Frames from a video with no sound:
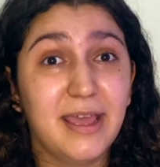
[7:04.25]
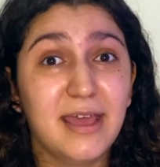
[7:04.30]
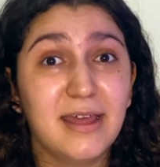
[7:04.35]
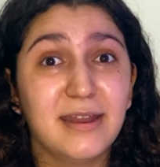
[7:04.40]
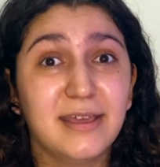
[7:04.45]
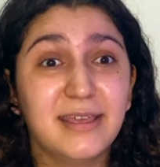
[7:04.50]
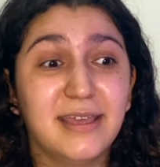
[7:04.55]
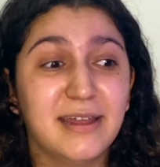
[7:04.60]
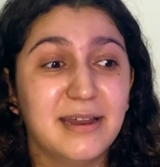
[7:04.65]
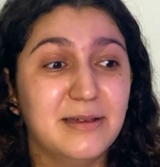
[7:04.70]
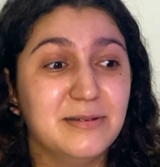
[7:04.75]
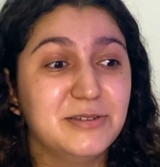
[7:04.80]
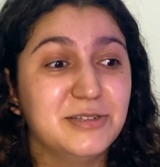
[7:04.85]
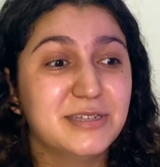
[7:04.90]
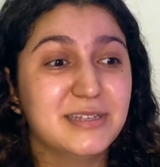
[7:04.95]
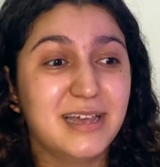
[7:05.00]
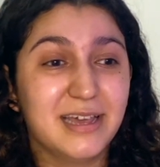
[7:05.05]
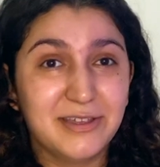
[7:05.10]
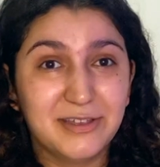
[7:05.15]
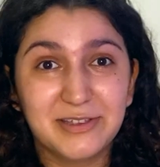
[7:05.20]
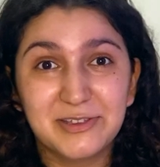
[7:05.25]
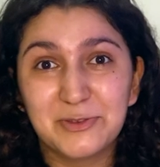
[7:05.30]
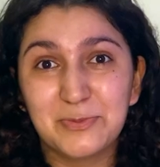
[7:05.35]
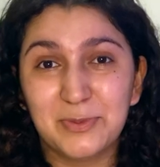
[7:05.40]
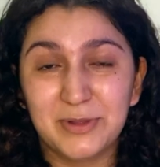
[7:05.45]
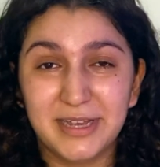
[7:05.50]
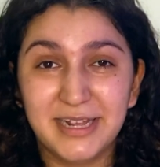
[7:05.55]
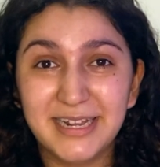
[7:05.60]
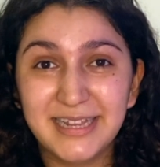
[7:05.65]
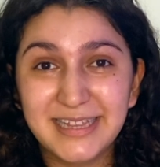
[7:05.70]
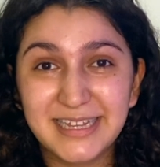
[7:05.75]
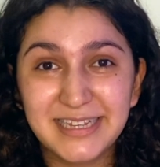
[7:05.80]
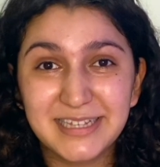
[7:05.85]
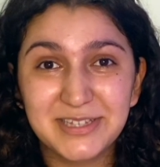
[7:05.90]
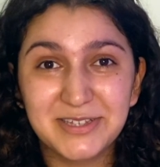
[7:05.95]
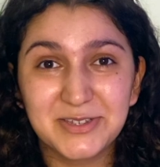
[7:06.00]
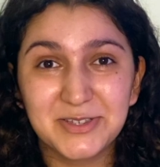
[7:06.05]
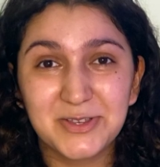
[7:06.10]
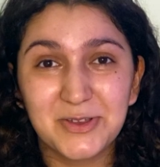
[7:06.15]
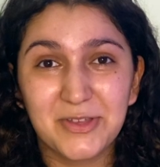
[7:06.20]
And again, I'm just like explaining
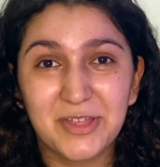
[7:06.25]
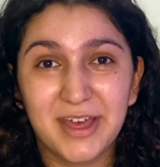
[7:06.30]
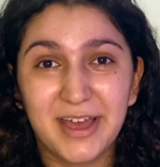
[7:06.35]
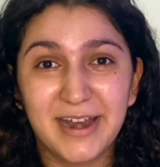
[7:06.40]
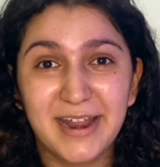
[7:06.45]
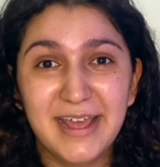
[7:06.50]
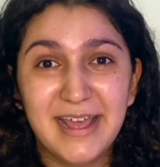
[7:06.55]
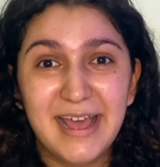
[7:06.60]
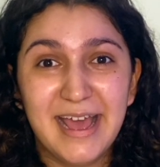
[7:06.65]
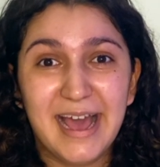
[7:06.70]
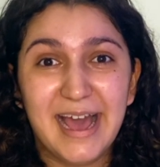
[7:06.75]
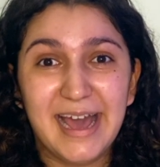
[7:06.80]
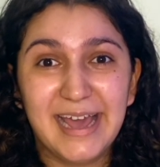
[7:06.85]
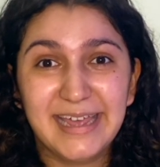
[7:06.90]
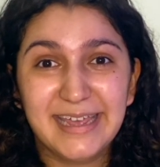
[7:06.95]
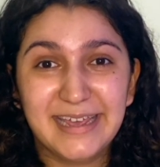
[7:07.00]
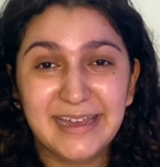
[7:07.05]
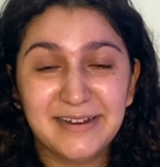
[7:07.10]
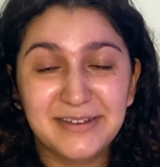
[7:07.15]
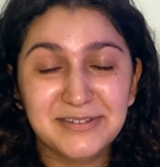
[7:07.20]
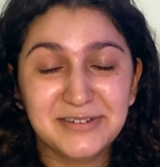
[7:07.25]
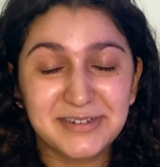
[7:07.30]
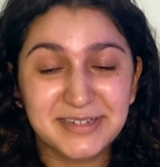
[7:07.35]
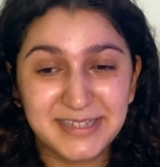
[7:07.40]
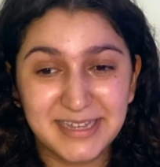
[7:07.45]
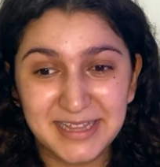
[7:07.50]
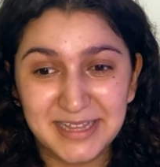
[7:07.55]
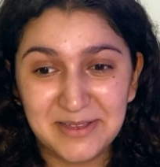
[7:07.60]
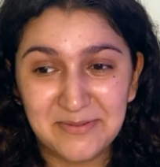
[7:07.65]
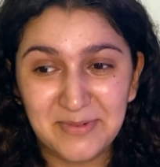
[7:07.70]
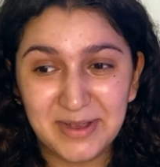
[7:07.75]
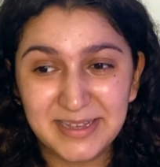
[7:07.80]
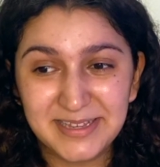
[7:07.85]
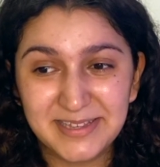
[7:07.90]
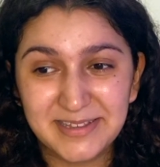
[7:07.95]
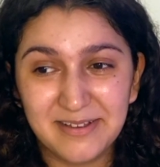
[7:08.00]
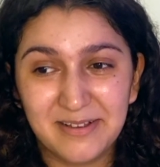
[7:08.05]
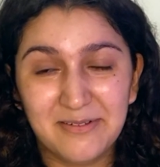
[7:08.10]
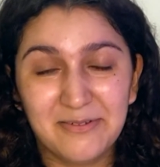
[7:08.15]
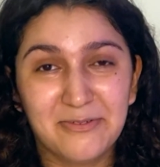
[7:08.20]
this just so that I can understand it
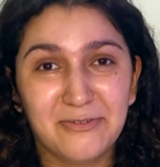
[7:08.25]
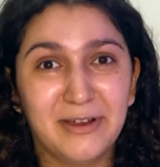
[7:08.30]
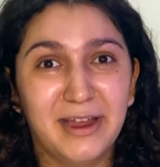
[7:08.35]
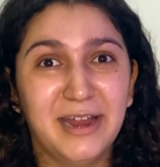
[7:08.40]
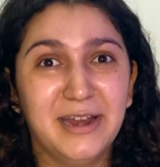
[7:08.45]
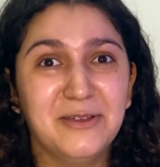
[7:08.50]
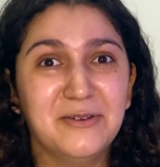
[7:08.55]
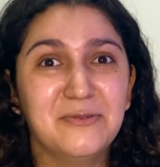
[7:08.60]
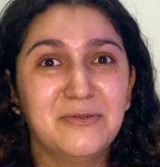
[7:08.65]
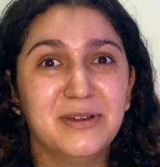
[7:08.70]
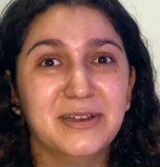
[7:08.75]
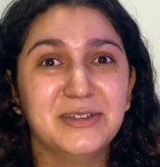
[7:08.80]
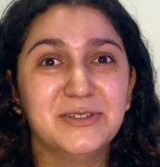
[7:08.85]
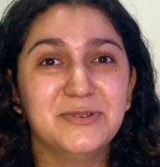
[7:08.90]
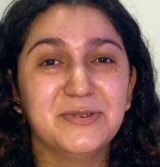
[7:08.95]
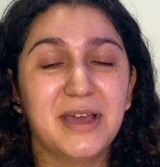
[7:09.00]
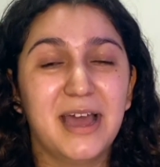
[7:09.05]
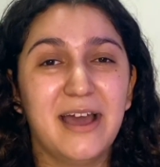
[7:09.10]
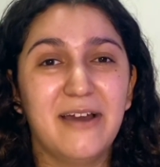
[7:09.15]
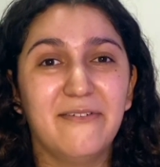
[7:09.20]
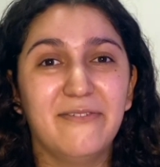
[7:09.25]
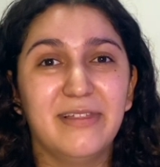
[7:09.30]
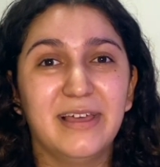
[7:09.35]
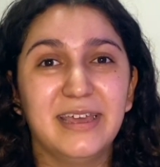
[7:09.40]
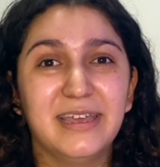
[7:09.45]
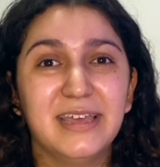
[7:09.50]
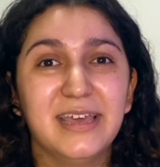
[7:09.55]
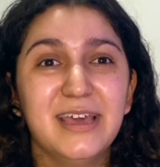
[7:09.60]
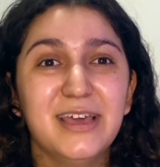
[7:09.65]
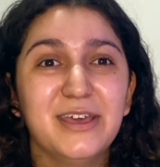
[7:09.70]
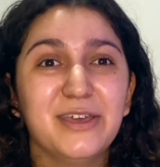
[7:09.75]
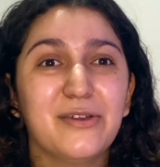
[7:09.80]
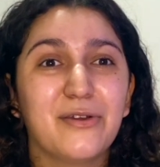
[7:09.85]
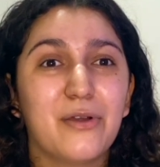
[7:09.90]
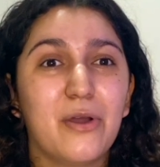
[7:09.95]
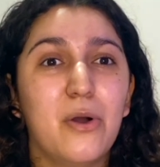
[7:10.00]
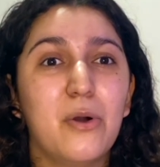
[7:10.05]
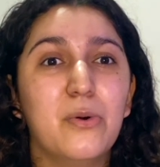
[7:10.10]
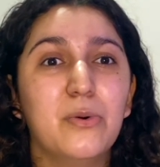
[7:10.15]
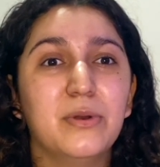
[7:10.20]
myself, right? You want to have like
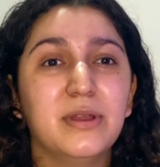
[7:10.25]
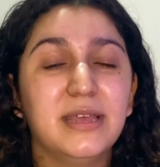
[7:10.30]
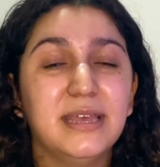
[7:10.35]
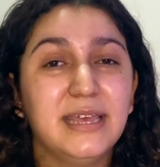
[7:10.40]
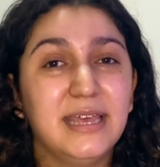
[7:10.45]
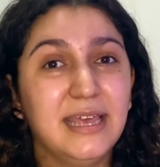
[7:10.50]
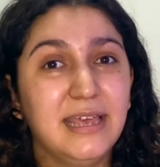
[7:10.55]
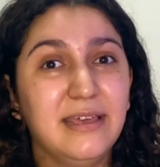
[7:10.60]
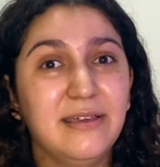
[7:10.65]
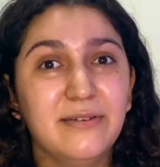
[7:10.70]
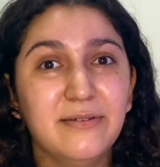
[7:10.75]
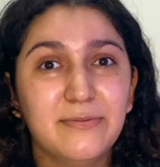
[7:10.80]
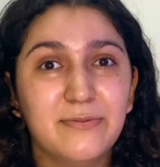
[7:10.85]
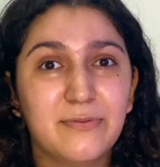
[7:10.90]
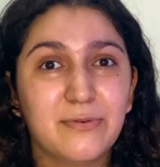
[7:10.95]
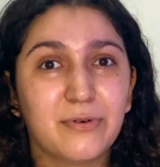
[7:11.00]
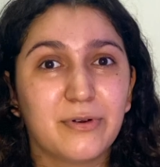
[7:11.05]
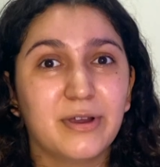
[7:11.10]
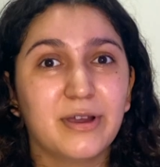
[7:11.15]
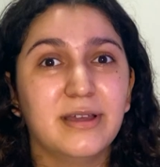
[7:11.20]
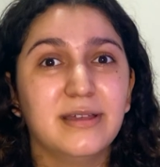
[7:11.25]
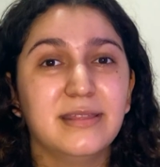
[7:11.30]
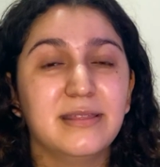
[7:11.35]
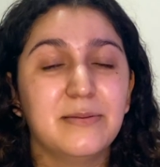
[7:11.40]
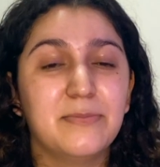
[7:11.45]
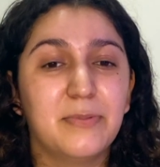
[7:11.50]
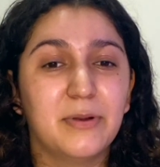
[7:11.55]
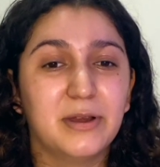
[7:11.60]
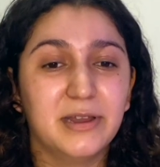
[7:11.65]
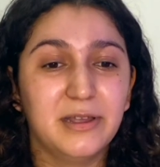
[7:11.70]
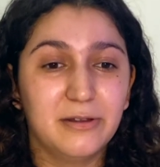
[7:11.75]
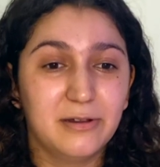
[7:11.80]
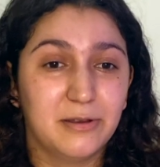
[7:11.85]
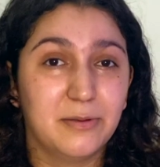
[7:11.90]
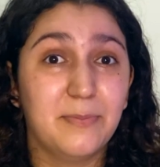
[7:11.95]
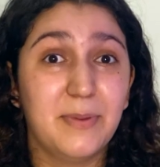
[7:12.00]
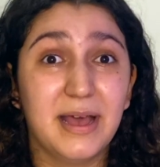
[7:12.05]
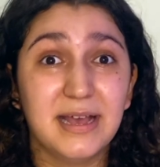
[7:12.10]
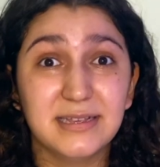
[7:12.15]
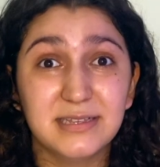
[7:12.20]
your own key for the particular
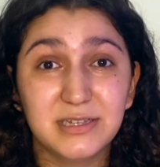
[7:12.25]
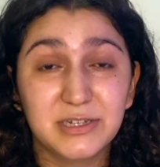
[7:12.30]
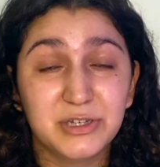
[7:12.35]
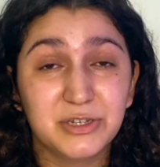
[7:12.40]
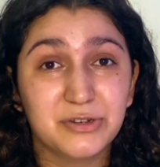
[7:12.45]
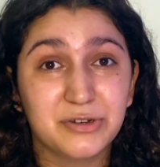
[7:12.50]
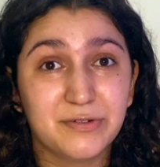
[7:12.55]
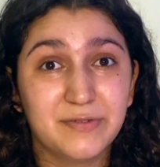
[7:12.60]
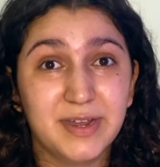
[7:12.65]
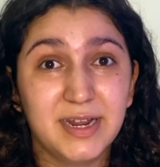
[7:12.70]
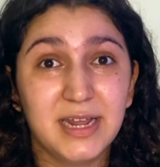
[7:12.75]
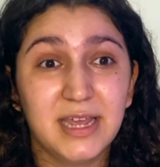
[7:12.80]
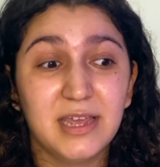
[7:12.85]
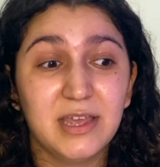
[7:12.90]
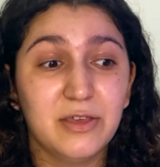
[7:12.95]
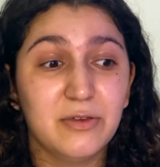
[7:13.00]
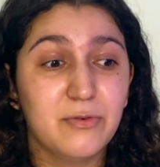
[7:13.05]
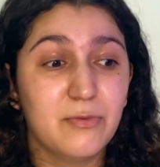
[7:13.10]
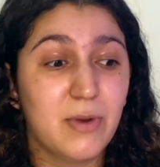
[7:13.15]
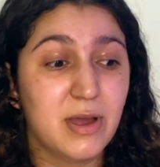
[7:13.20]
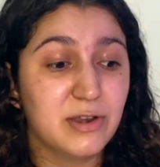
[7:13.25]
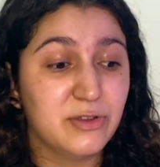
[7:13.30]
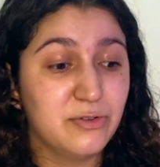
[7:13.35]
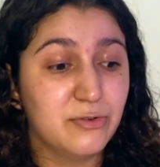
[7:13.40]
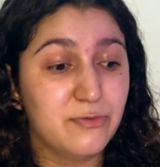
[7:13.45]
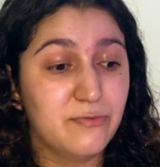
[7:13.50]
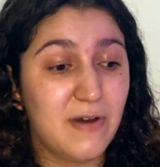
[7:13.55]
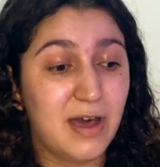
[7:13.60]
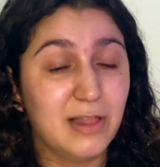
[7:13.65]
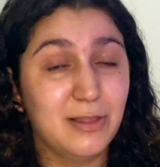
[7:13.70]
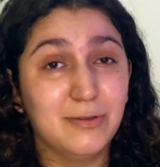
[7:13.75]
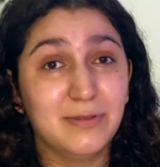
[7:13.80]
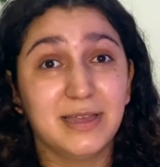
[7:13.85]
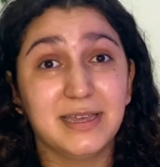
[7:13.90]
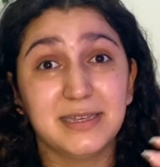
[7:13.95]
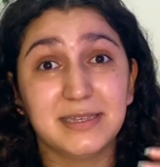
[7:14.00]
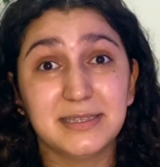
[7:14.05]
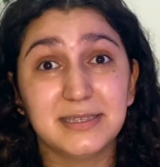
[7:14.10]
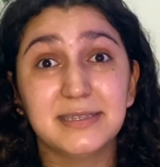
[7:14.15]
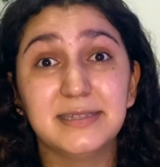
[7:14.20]
passage you're reading, you want to follow
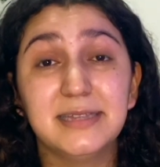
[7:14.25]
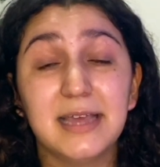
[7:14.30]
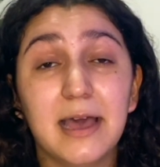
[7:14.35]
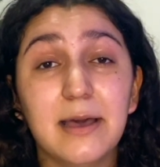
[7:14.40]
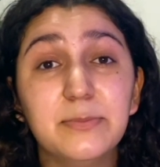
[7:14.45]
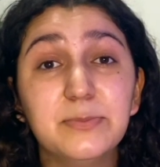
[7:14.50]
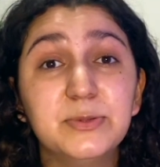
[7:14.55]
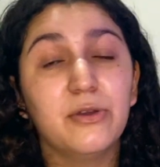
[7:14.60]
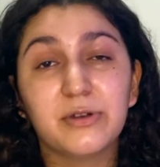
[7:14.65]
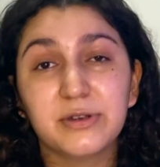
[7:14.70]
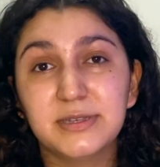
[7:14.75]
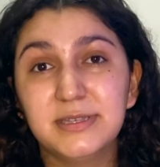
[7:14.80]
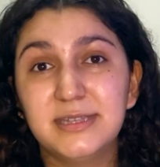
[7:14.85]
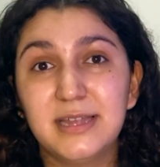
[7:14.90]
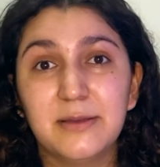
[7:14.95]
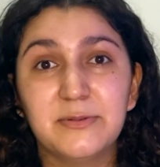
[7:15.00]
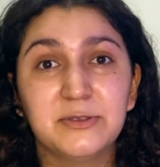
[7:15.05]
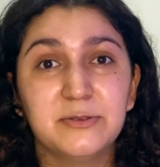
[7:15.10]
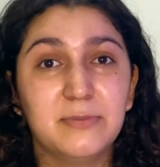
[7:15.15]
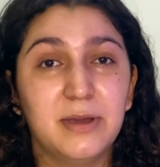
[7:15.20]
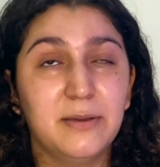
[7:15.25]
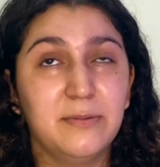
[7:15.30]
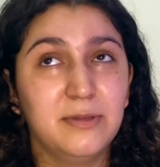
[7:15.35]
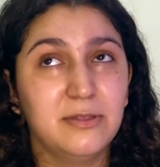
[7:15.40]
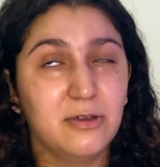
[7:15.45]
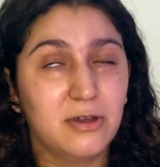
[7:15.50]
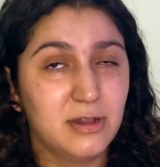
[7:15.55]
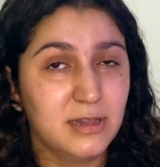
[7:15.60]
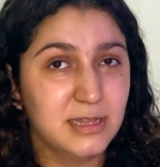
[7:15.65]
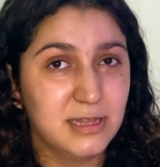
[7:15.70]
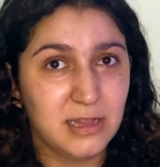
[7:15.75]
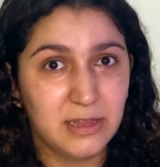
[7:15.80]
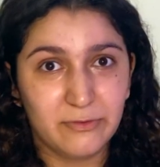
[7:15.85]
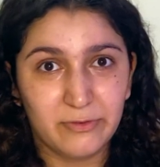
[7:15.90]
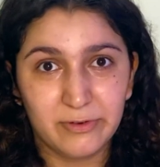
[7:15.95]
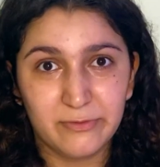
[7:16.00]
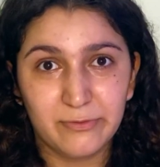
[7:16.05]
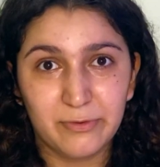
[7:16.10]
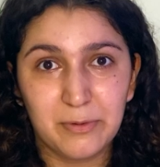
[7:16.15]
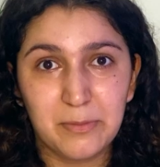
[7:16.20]
like steps. Your steps might be totally
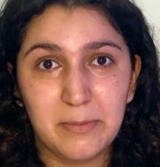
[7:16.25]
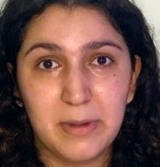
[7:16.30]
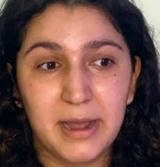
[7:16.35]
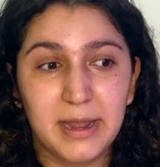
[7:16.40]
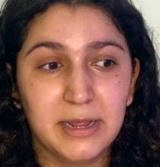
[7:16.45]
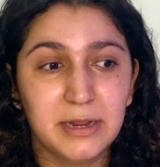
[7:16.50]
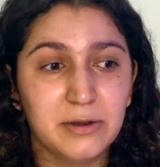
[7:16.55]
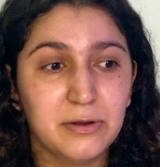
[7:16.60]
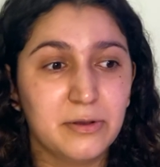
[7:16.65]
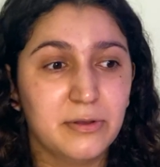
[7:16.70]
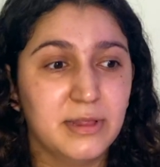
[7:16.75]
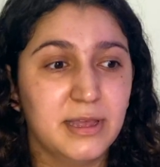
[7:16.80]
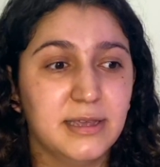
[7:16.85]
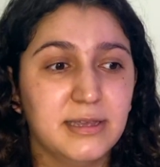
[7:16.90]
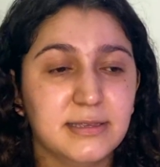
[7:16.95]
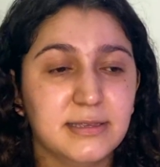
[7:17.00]
different from mine, you know, like